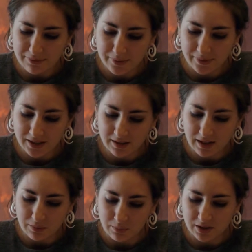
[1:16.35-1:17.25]
through it
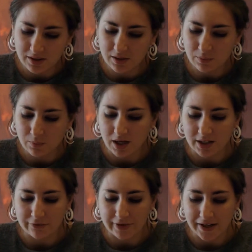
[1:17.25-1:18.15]
and one can walk
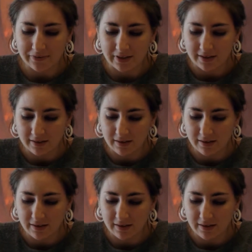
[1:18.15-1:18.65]
around it,